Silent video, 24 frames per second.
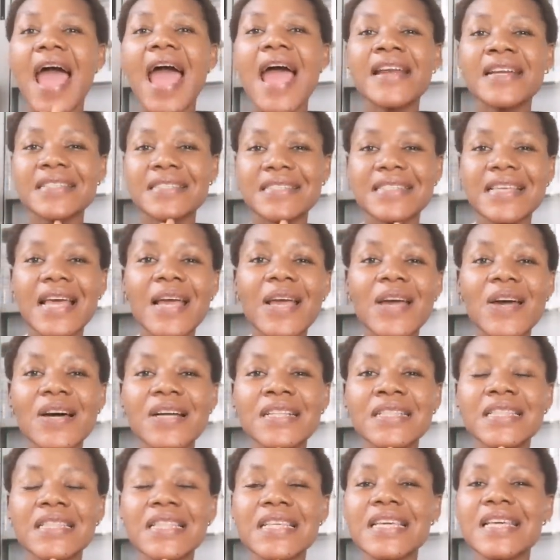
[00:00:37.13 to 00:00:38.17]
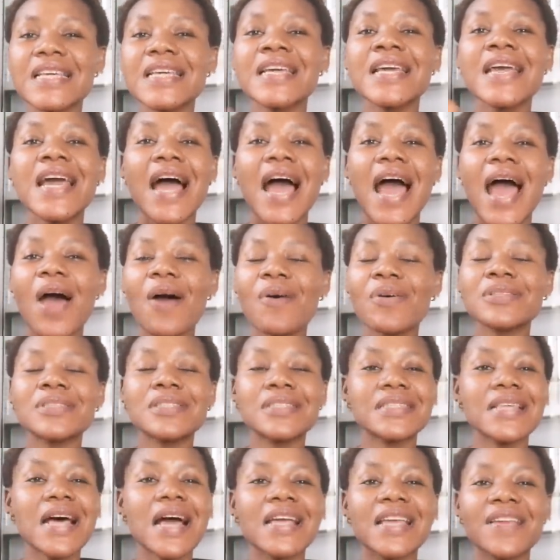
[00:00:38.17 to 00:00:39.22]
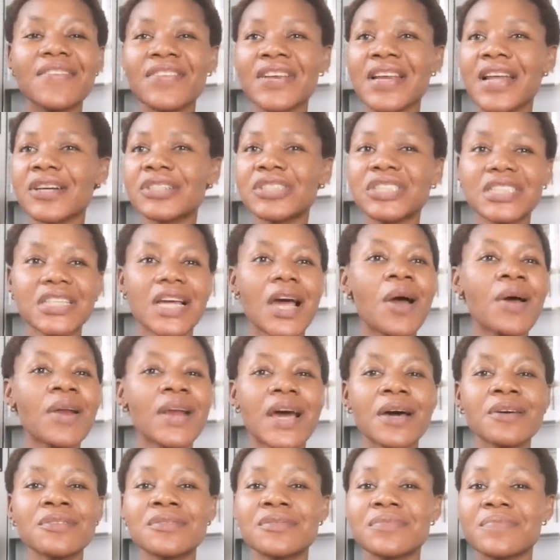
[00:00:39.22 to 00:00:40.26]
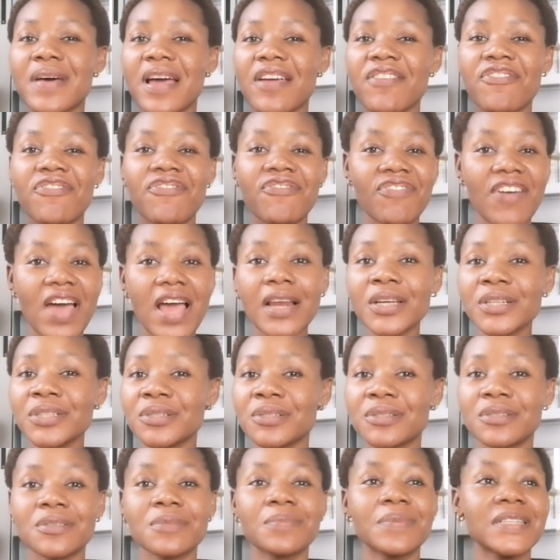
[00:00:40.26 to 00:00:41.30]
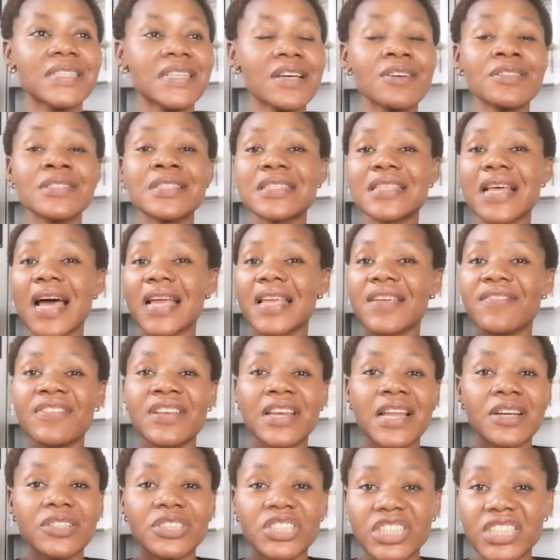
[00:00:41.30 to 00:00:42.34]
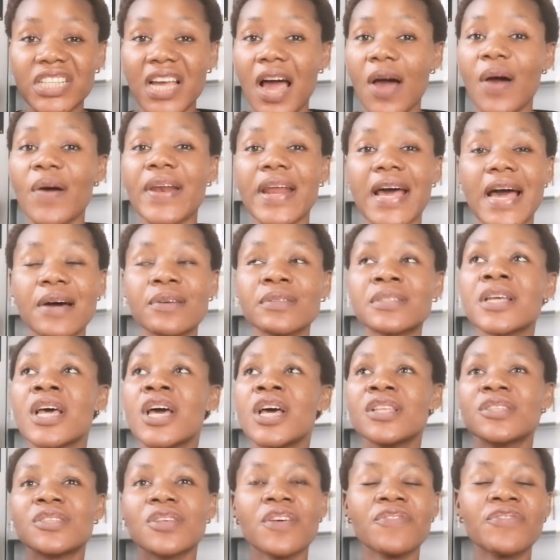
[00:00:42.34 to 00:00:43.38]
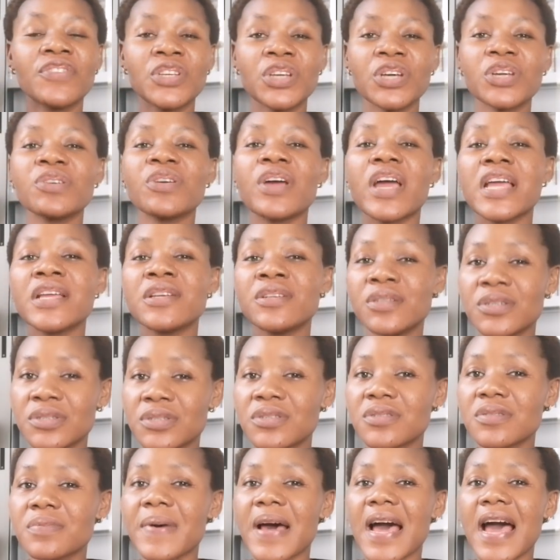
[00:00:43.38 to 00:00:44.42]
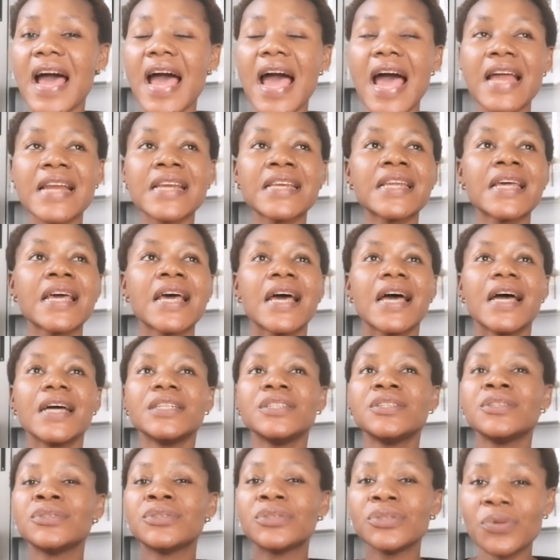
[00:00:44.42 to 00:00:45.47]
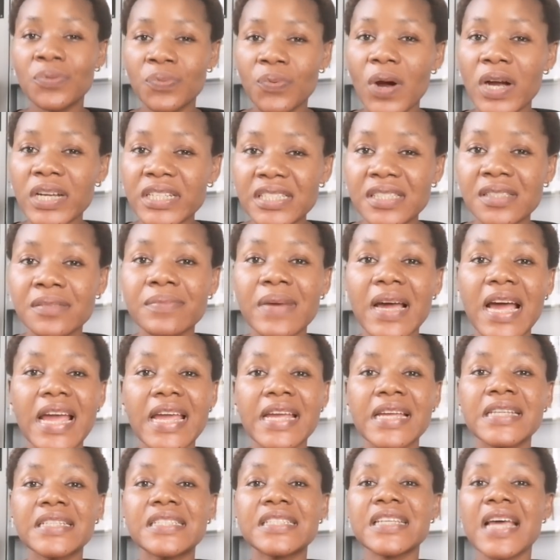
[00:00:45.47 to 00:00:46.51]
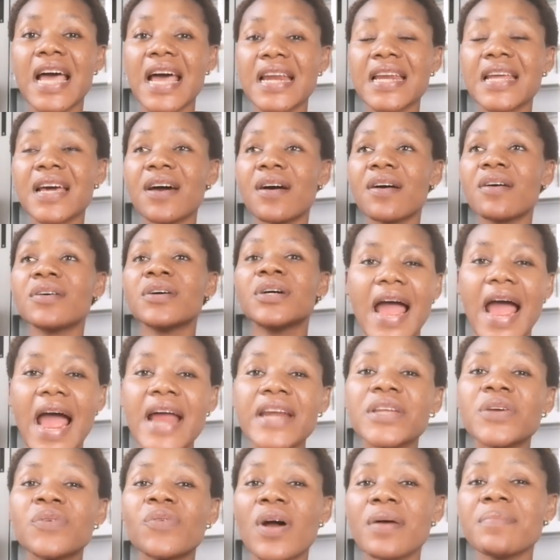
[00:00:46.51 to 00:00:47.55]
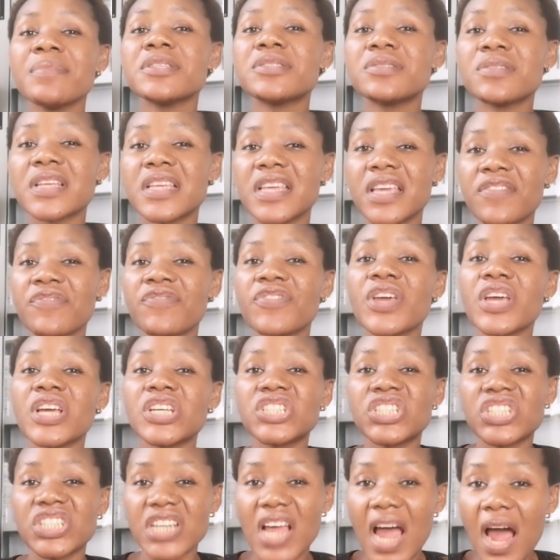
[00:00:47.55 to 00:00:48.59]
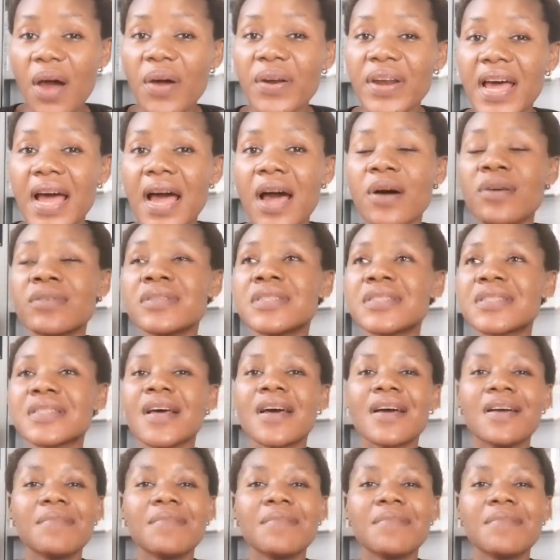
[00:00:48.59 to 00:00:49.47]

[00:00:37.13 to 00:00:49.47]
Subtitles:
And secondly, I want to start giving out shout out to my fellow YouTubers. I want to start giving out shout out. So if you know you're a YouTuber and you do watch my channel and you want me to give you a shout out,